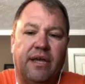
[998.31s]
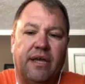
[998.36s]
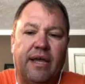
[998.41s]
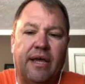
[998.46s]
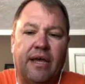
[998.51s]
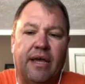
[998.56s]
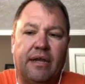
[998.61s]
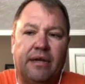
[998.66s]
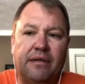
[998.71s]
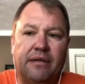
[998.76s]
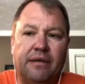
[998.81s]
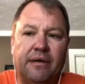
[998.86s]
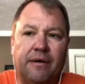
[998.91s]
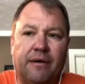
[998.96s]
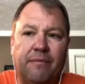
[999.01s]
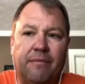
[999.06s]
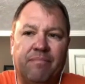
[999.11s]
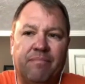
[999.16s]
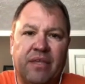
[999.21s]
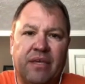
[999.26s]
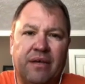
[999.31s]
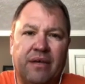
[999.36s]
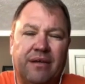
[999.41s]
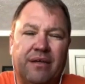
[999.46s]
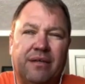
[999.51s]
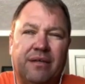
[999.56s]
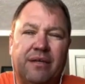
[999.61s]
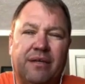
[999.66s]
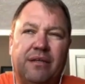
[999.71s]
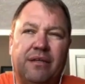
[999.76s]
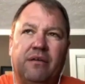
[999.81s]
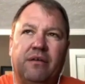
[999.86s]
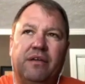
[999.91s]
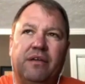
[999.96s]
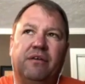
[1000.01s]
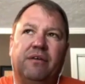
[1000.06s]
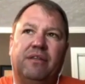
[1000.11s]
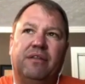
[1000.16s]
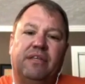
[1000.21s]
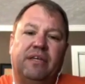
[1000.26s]
And, um, you know, you
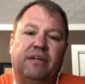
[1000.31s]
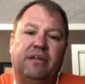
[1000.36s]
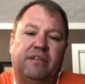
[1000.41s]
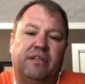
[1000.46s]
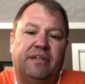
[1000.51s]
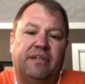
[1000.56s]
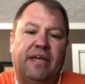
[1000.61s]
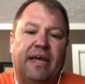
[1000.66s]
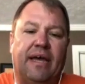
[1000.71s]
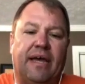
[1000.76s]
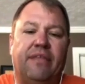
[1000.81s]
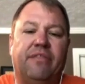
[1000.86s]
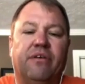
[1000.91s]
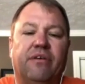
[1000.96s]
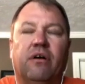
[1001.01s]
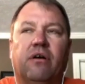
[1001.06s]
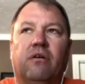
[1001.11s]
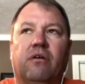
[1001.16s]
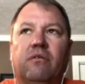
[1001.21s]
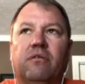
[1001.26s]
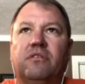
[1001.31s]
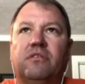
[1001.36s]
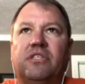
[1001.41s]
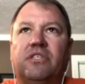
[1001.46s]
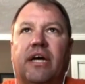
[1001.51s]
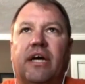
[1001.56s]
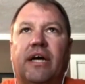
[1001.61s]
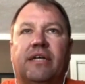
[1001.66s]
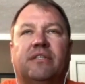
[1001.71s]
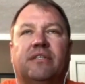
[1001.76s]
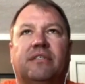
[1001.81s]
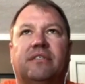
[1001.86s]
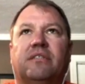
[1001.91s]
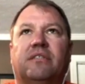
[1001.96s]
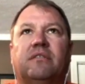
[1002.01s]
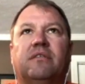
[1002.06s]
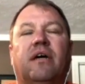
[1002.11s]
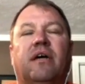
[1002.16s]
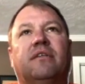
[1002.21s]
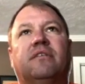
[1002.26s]
know, at the end of the day though, Josh, I
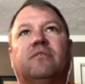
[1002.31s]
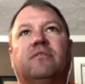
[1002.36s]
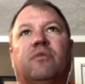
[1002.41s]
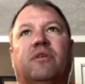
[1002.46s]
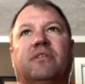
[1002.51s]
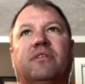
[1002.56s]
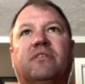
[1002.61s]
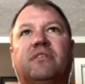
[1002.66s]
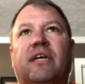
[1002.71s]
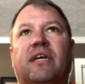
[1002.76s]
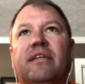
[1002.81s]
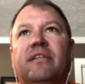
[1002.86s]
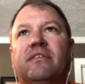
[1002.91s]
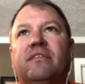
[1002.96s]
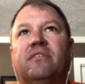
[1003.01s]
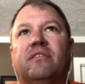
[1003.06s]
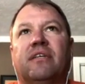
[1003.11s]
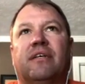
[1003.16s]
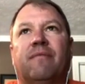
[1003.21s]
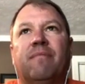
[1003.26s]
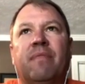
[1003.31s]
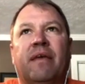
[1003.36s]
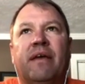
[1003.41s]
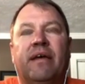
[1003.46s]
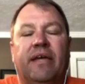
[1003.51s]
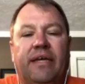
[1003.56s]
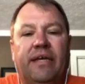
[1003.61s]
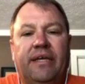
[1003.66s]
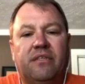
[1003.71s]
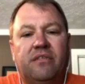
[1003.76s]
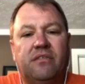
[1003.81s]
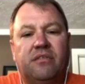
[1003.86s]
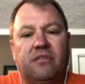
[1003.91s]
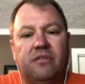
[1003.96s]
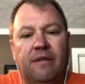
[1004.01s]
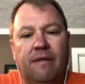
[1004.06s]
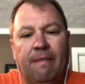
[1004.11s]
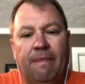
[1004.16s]
just, I just want to say this, that it's